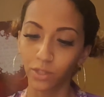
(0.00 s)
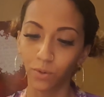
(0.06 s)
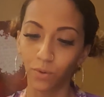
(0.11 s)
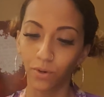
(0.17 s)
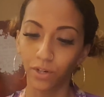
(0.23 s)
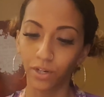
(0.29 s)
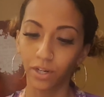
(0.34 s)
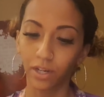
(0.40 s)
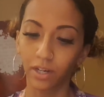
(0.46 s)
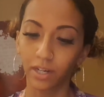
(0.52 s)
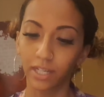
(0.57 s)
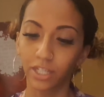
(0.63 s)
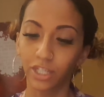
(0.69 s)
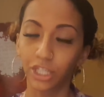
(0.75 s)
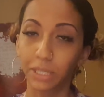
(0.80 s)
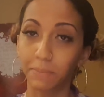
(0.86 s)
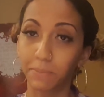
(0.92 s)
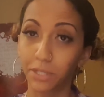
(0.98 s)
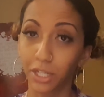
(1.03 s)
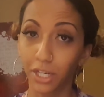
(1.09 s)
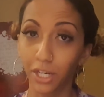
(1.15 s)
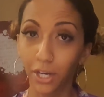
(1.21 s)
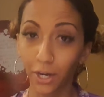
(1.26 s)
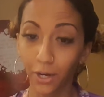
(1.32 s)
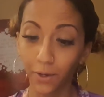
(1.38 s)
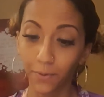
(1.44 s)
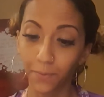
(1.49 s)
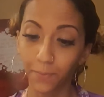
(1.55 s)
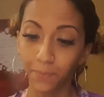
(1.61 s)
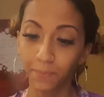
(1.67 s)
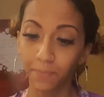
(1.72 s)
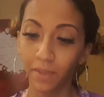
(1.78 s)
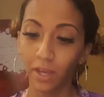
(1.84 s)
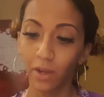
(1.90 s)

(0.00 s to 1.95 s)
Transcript: order is shipped to your home.